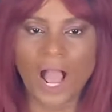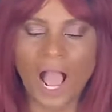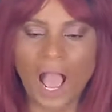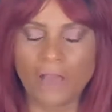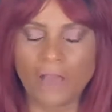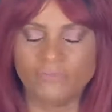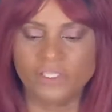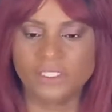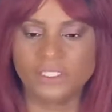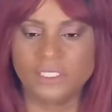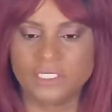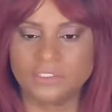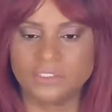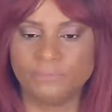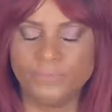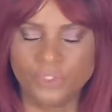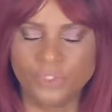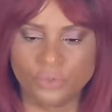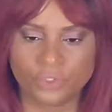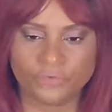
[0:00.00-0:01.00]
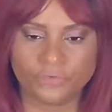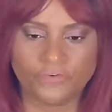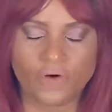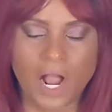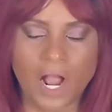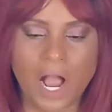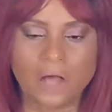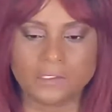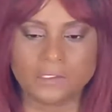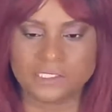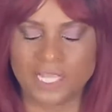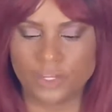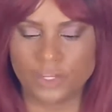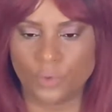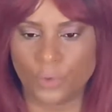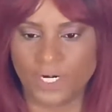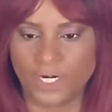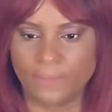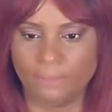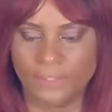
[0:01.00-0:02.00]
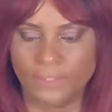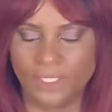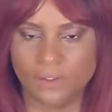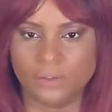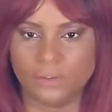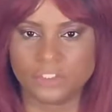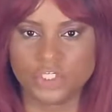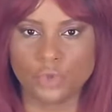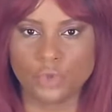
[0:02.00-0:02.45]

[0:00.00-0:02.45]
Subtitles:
having this beautiful house that you want to build.